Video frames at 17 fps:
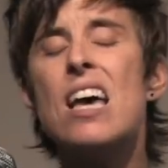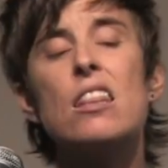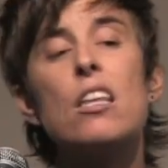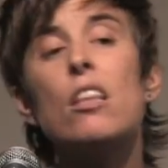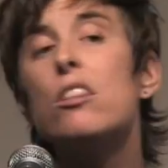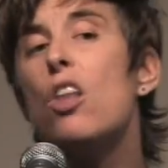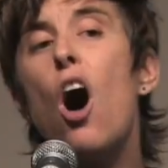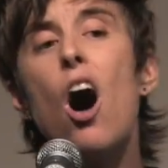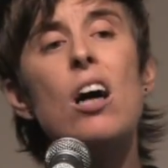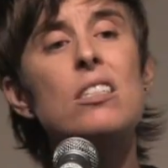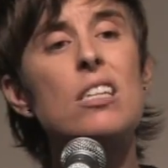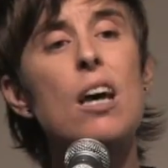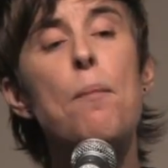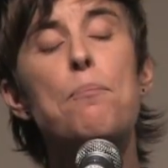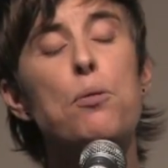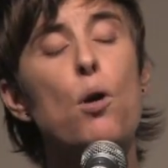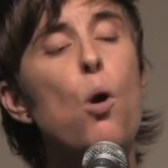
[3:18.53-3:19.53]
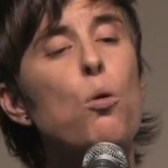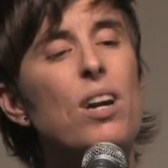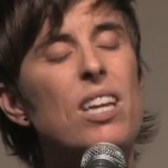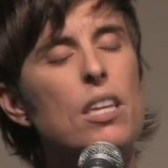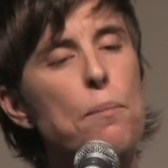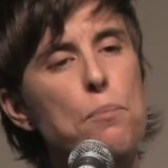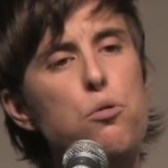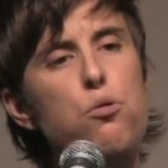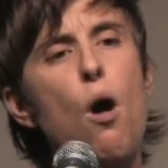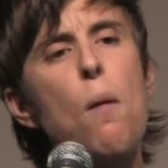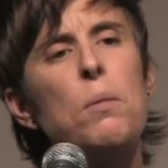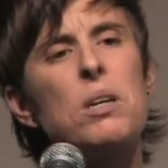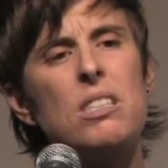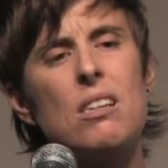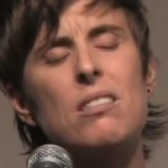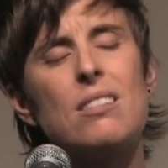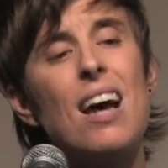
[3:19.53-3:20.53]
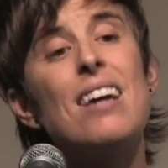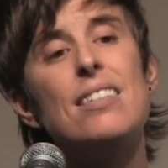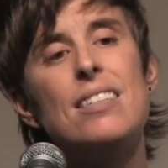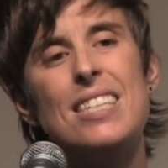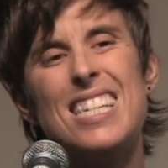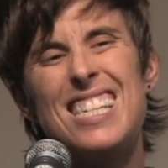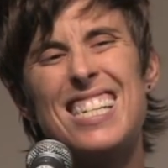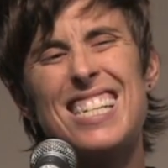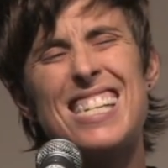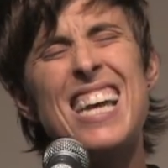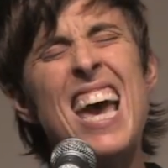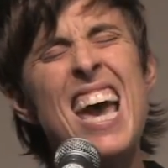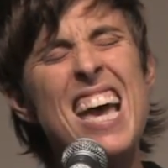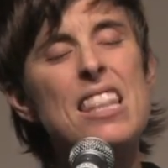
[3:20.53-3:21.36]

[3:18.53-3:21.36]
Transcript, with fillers: in the laws I broke, in the promises I didn't,